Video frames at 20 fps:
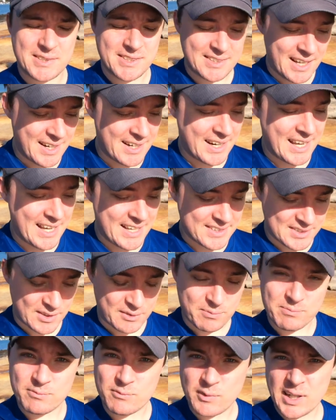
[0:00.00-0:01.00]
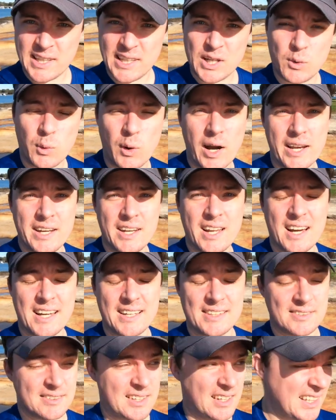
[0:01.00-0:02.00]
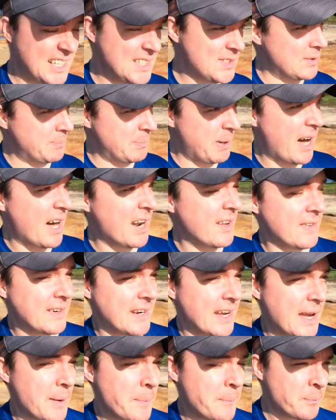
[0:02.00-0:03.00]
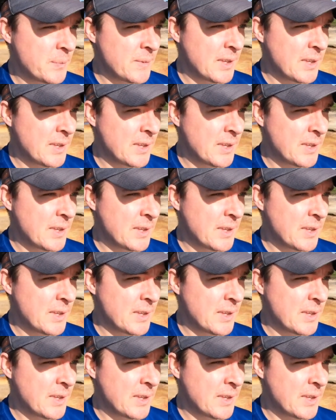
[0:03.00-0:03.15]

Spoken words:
Sundays are really quite nice, at least for part of the day.